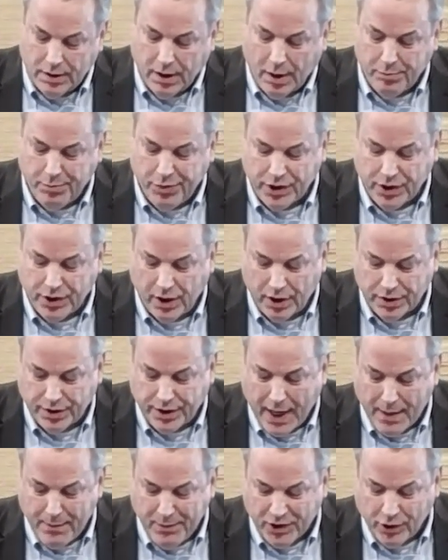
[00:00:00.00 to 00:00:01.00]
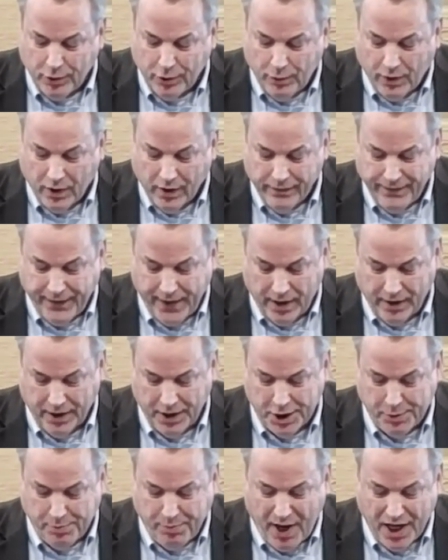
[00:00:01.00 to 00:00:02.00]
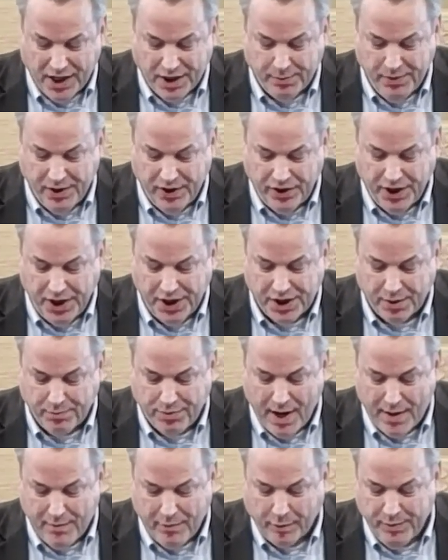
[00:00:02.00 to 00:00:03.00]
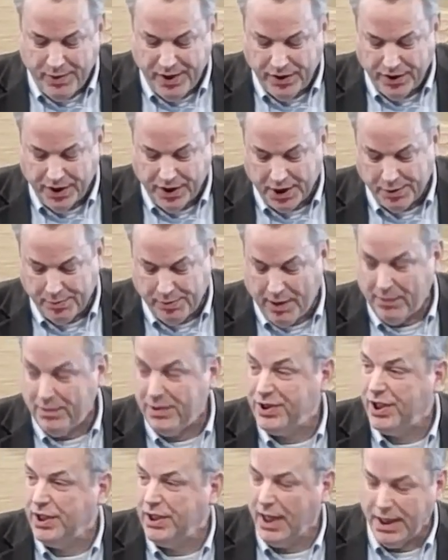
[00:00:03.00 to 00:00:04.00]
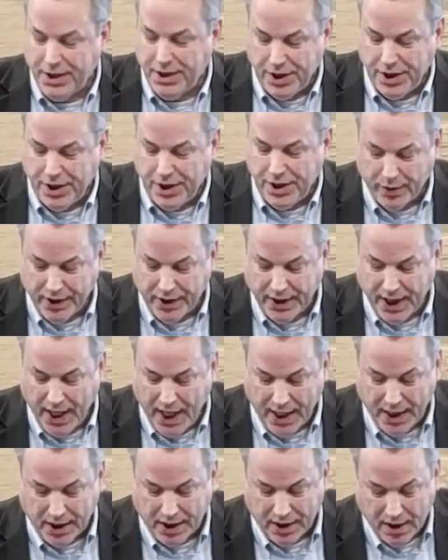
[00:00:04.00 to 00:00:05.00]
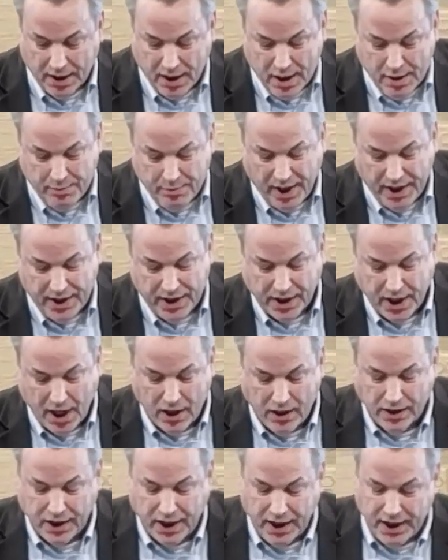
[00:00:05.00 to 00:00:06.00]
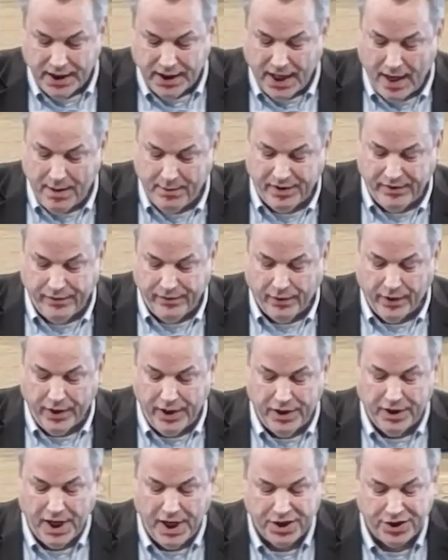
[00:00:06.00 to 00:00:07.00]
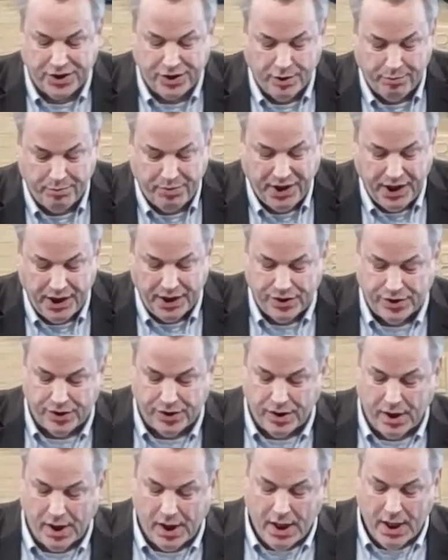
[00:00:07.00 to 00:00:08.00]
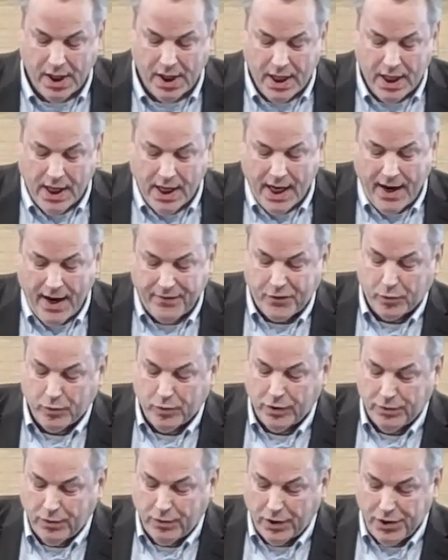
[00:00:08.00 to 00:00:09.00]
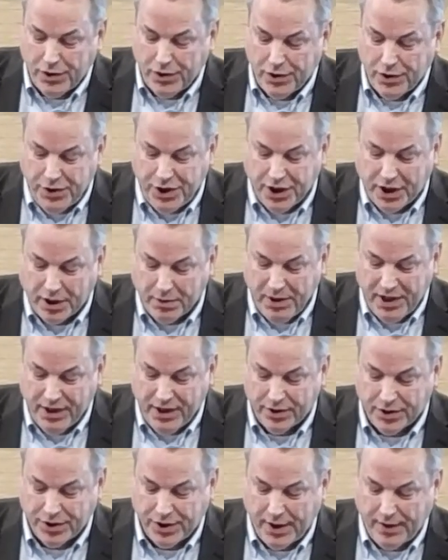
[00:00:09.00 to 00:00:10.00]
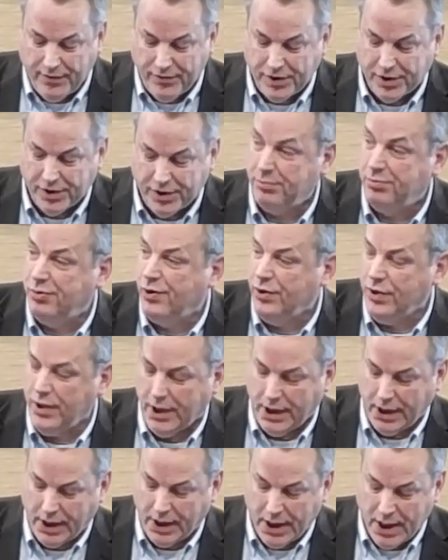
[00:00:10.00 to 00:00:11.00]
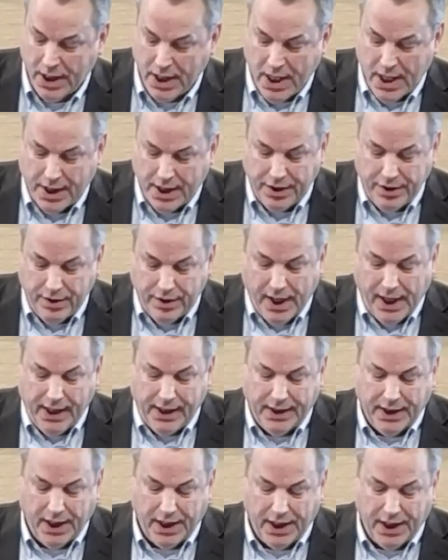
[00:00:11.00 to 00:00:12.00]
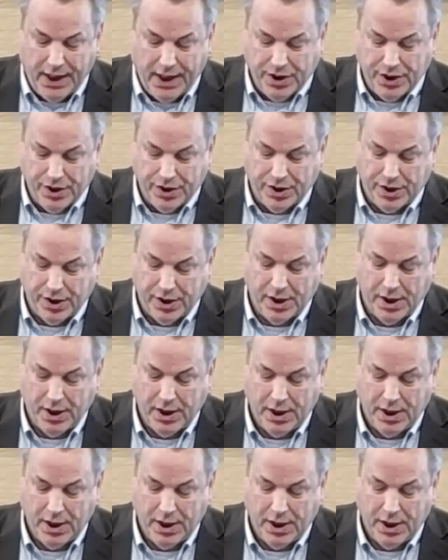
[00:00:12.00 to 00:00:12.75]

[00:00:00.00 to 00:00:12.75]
a book called Chemical Warfare, Its Possibilities and Probabilities, published in 1929 by the Carnegie Endowment for International Peace. After World War II, she committed herself to supporting the United Nations.